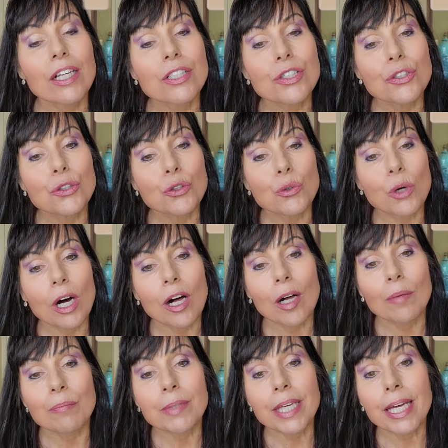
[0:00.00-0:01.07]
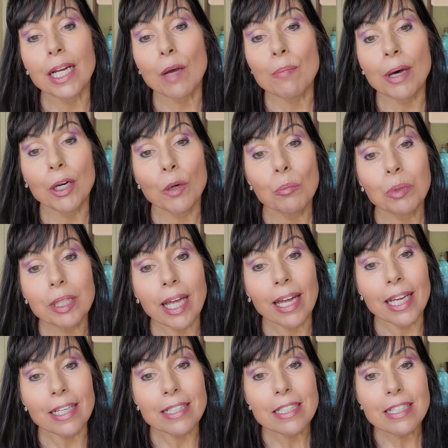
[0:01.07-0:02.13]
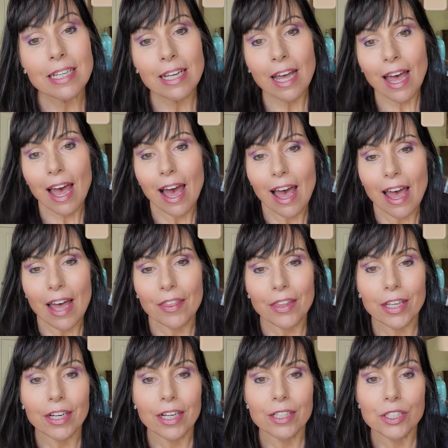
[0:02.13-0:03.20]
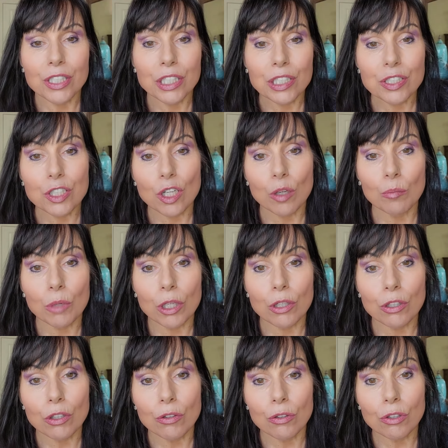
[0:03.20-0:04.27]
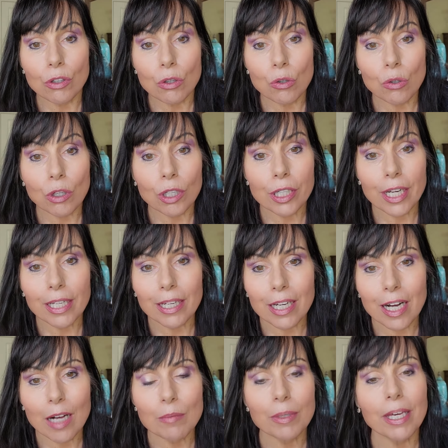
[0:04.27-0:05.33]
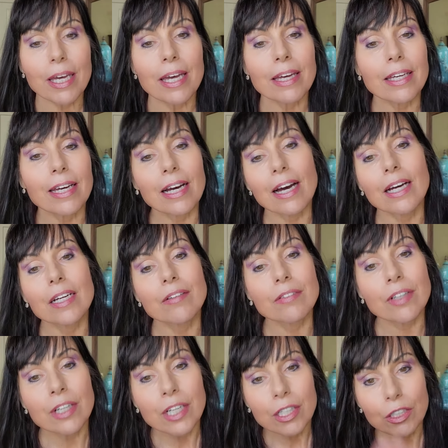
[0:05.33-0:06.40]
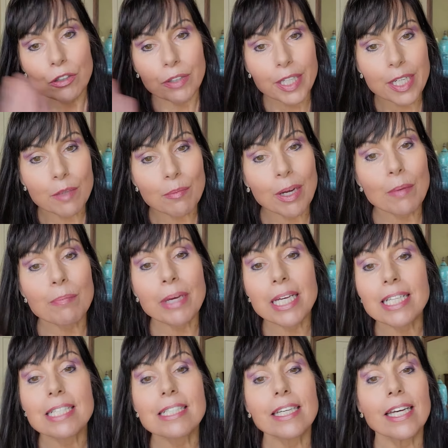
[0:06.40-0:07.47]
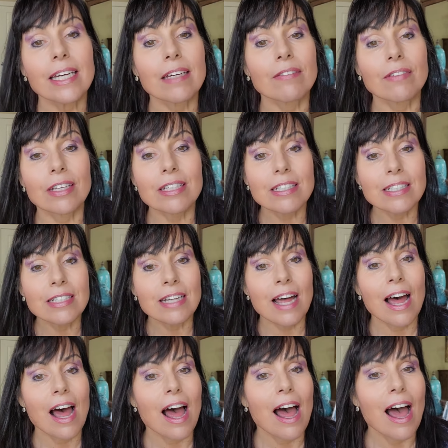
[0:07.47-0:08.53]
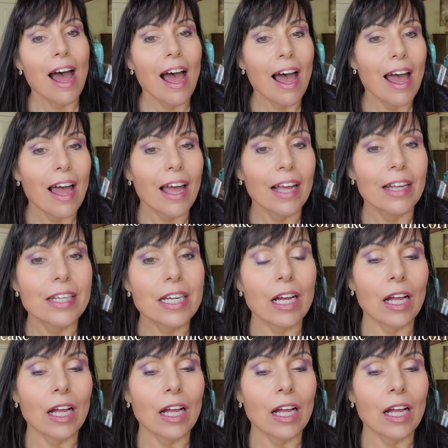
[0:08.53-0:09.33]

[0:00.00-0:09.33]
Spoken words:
to get a better blend. And then I took some unicorn and cupcake and kind of created my base canvas. And